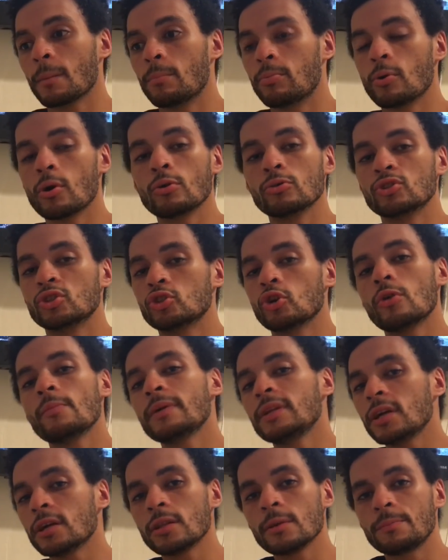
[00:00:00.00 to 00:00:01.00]
bro, so
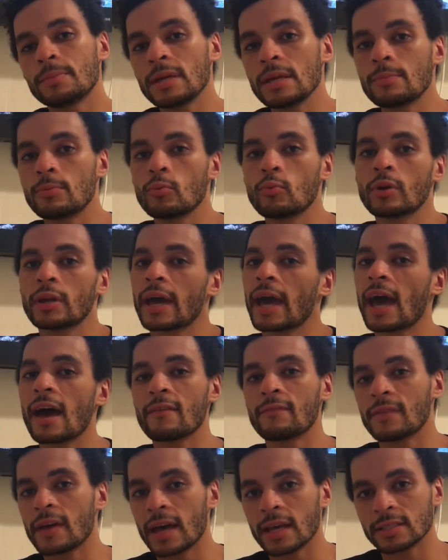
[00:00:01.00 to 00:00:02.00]
many other people would have
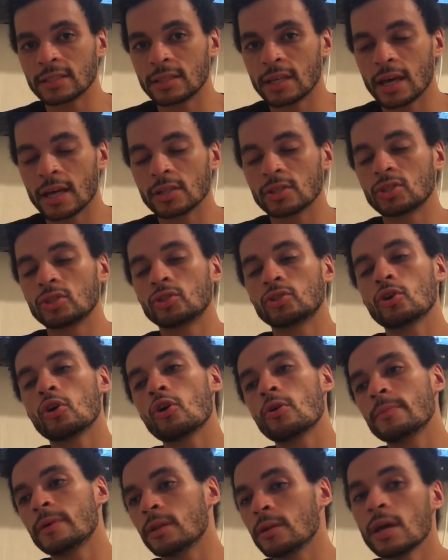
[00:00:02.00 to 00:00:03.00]
half-assed that.
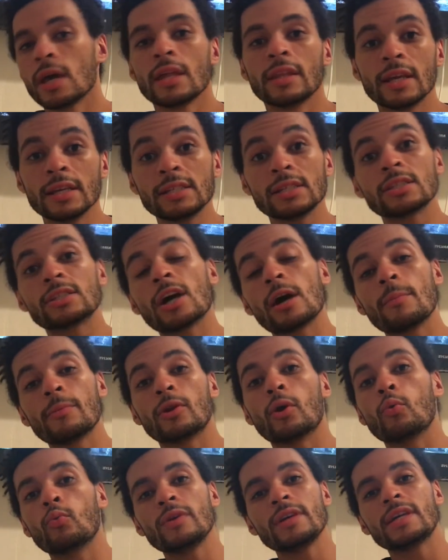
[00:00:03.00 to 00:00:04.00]
So many. This is
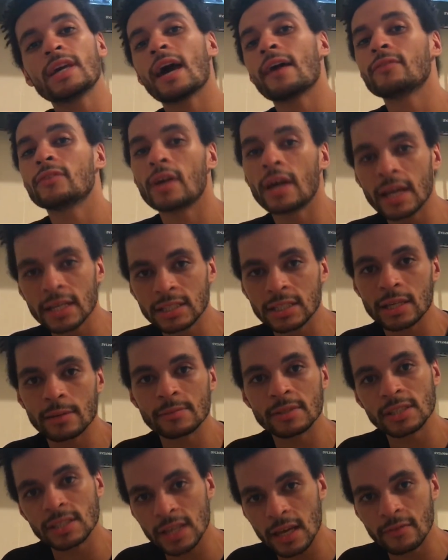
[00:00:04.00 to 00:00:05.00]
coming a week after
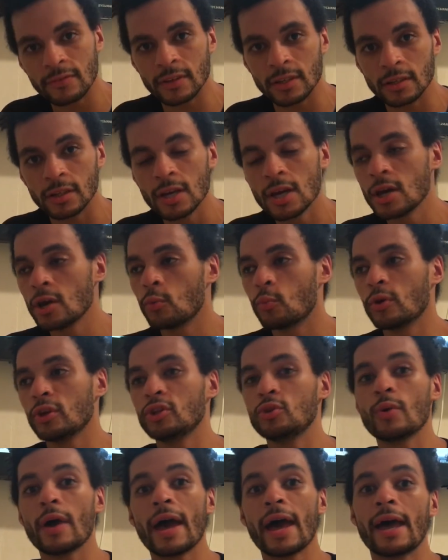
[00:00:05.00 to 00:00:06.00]
SM7,
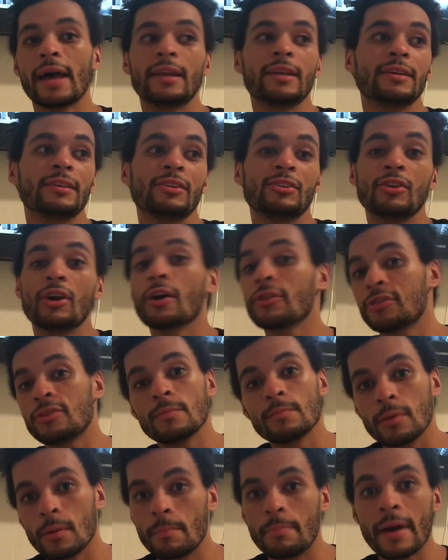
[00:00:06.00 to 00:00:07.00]
when you had
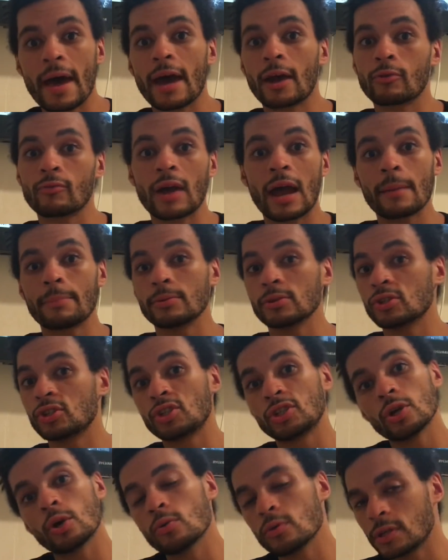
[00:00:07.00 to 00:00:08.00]
nothing but battle rappers
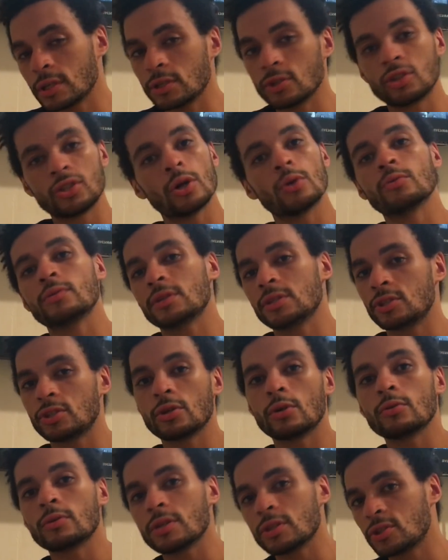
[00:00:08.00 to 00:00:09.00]
choking.
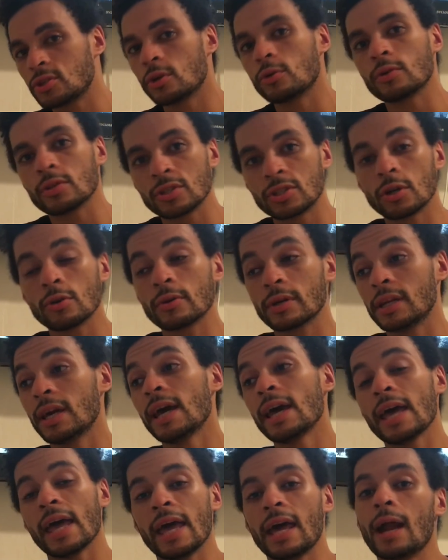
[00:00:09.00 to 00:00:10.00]

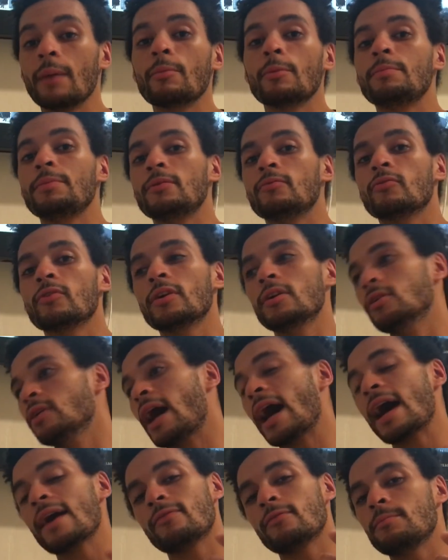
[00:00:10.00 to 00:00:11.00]
And I'm going to be real.
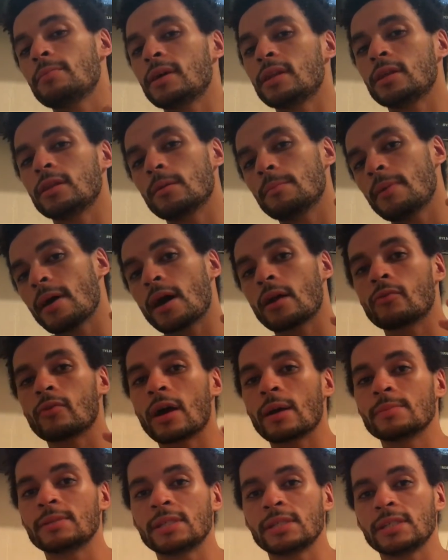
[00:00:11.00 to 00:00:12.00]
I haven't been in the battle
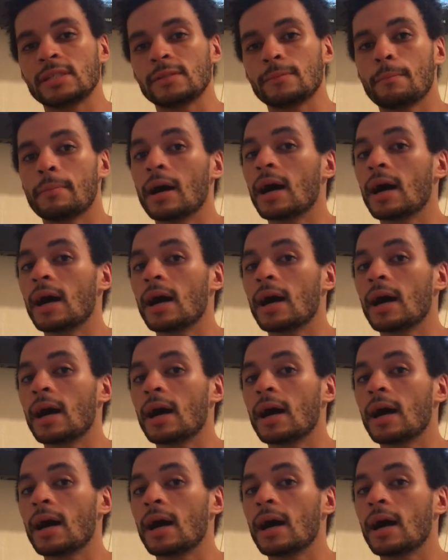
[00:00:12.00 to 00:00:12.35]
rap scene